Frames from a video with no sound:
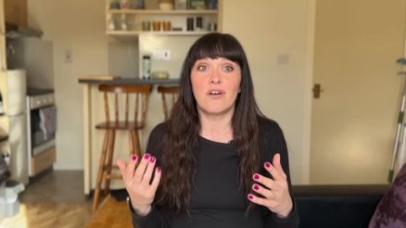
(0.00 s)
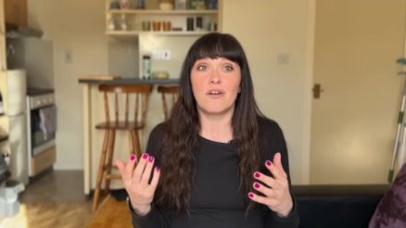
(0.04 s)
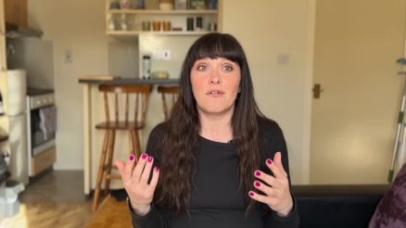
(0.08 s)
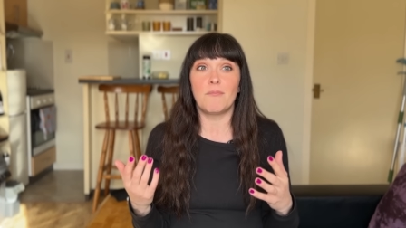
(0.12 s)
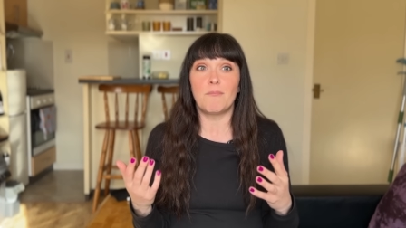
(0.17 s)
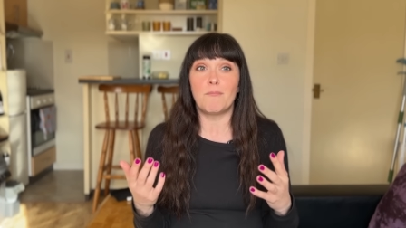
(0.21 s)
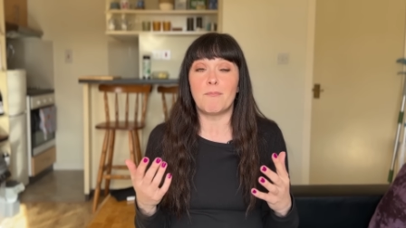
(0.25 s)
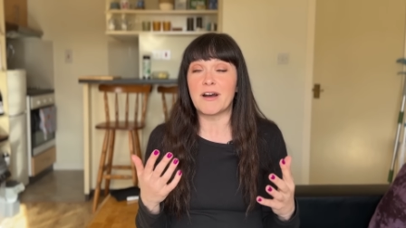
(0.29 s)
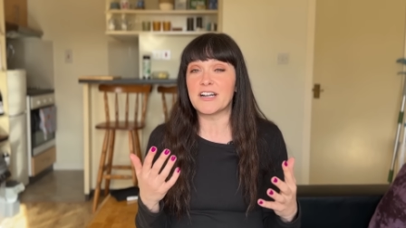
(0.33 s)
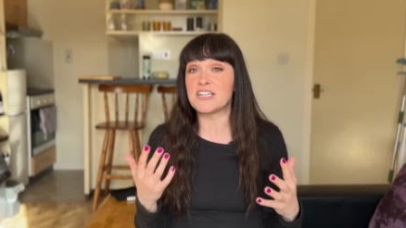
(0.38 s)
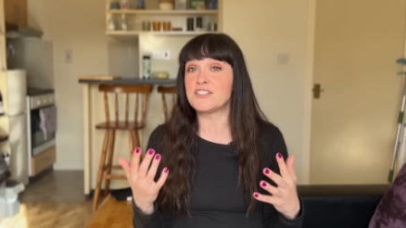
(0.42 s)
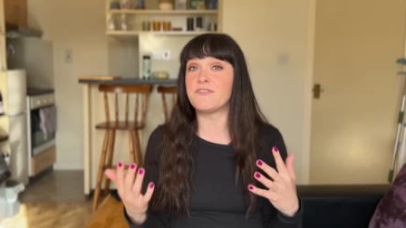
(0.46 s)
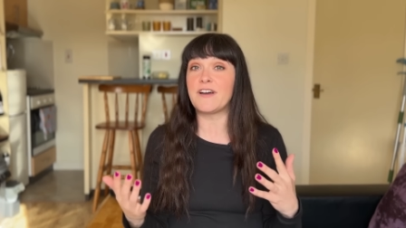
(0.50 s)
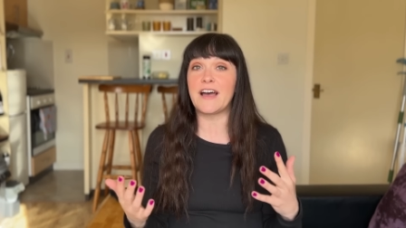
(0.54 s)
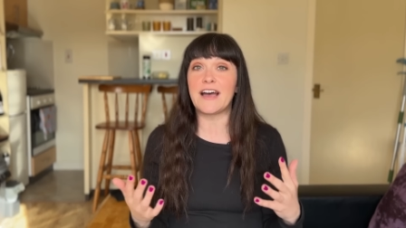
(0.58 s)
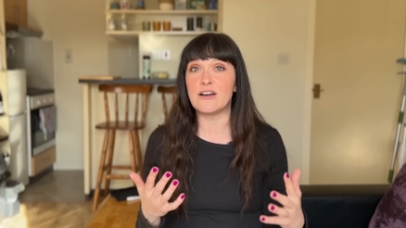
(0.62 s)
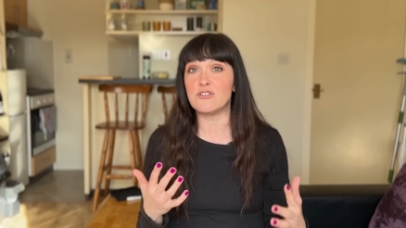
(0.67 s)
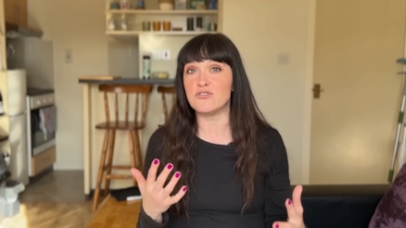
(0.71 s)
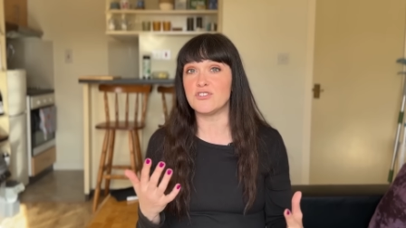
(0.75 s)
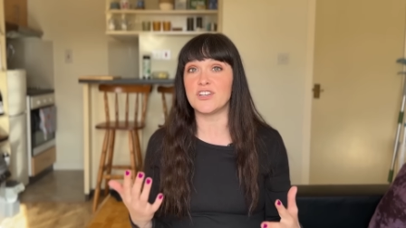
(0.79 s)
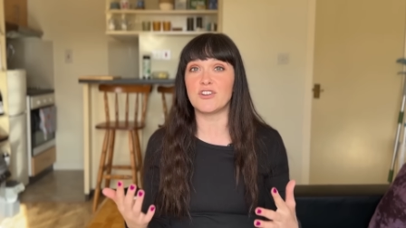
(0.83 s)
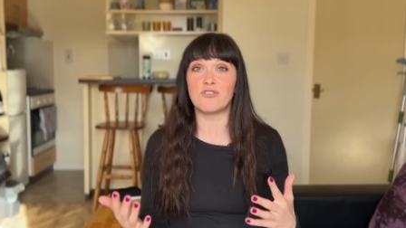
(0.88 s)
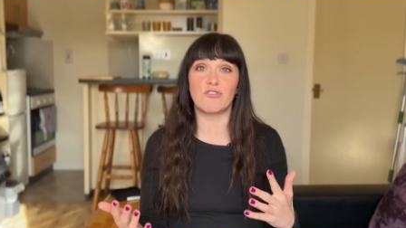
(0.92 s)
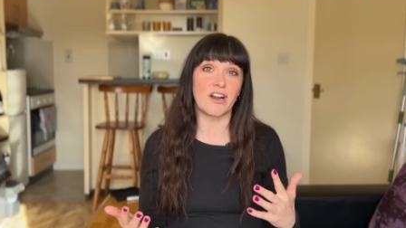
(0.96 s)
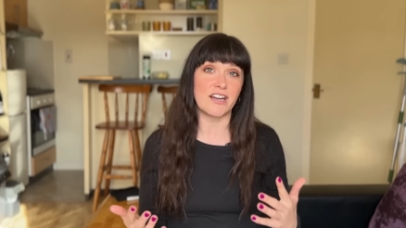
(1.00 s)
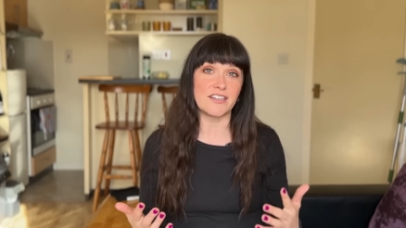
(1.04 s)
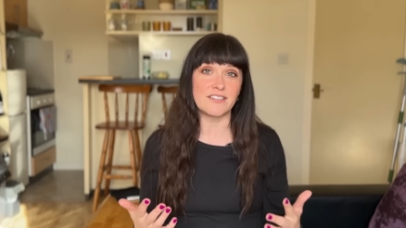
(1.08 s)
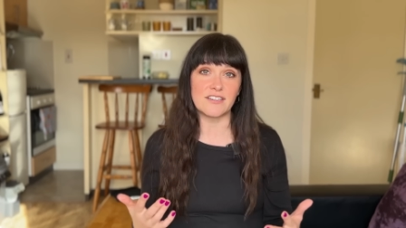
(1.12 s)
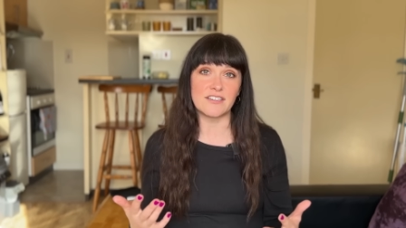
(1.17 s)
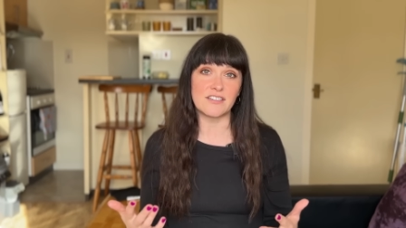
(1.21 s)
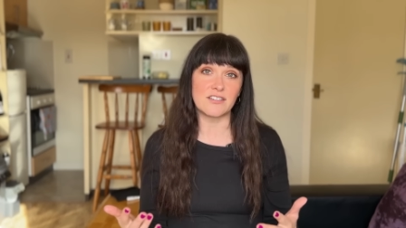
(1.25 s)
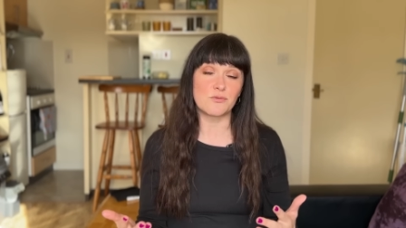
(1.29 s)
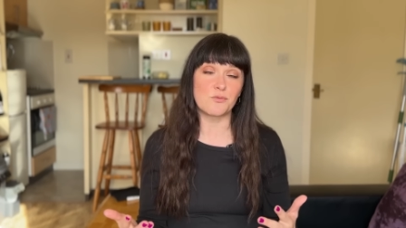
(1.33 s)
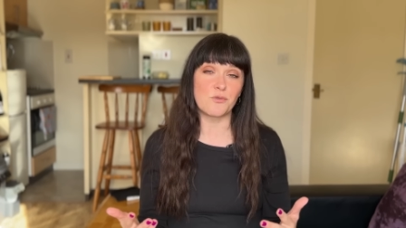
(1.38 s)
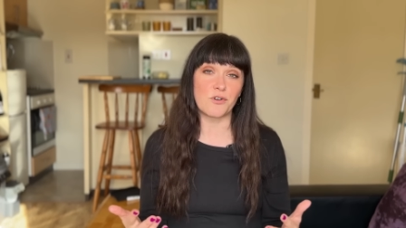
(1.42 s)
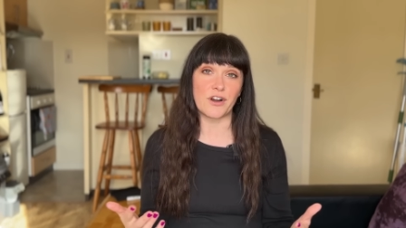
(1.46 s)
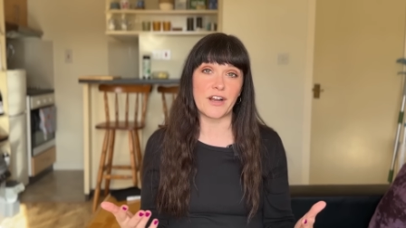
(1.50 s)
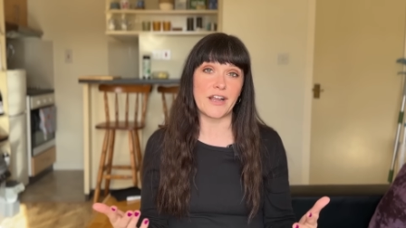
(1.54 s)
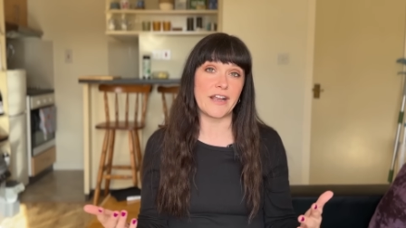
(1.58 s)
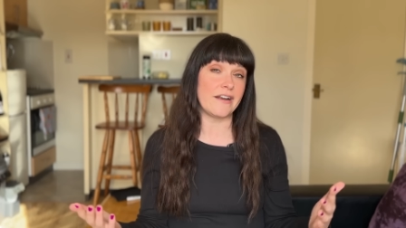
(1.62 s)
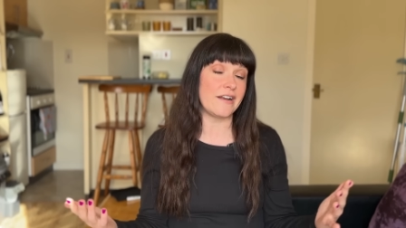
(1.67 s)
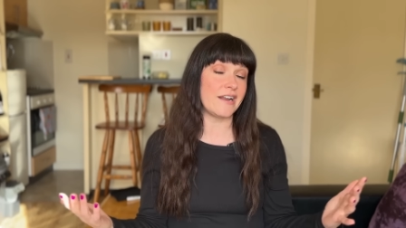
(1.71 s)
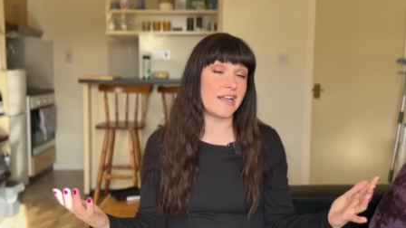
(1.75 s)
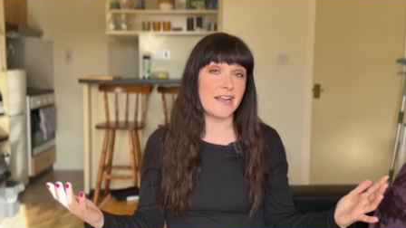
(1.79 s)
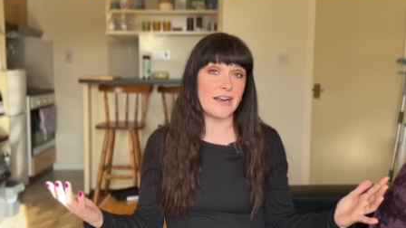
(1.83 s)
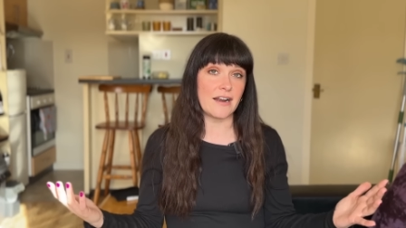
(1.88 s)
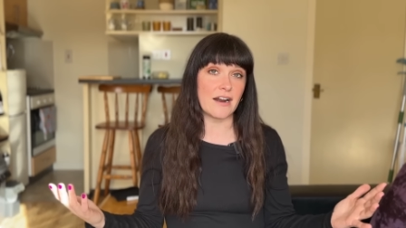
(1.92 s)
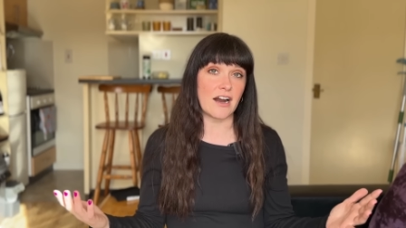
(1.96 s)
much of a housing crisis we're
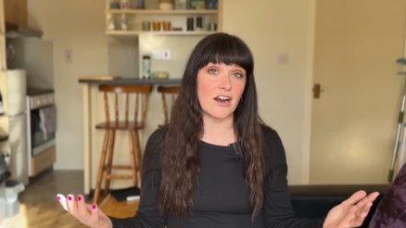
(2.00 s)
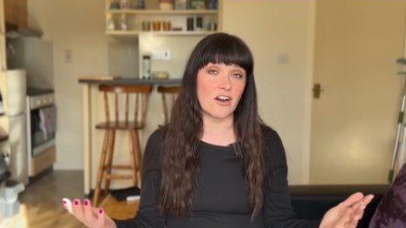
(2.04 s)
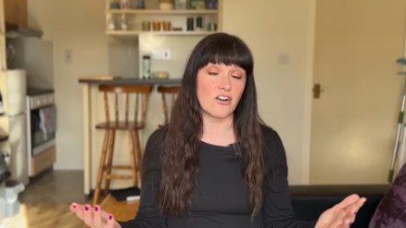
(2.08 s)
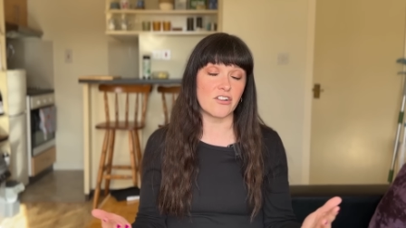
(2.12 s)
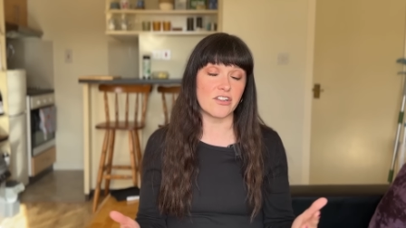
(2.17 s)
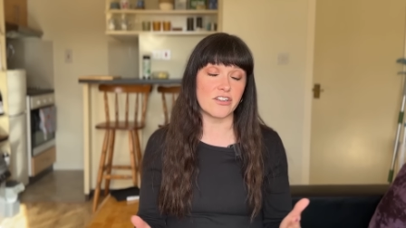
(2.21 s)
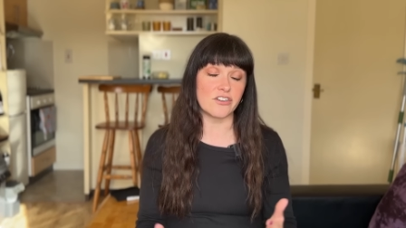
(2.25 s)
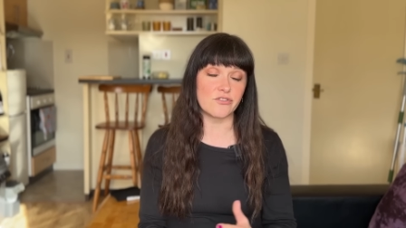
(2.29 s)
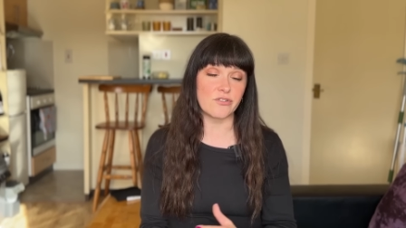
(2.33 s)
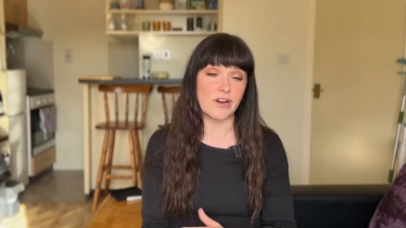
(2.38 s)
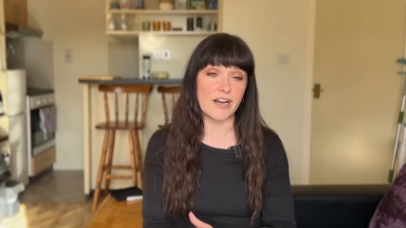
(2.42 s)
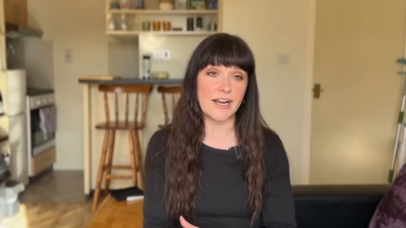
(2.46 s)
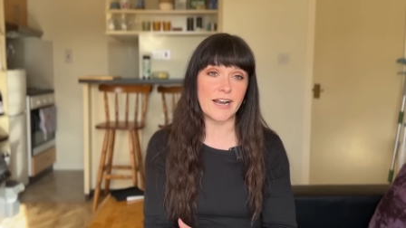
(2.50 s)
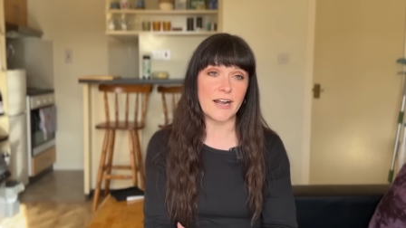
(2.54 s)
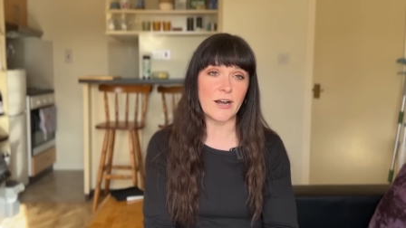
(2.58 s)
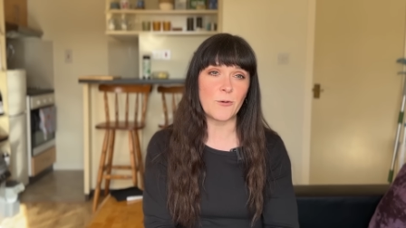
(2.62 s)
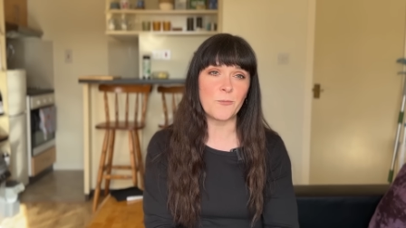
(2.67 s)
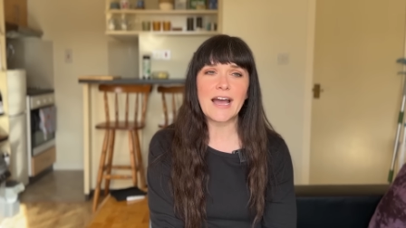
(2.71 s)
in Ireland right now.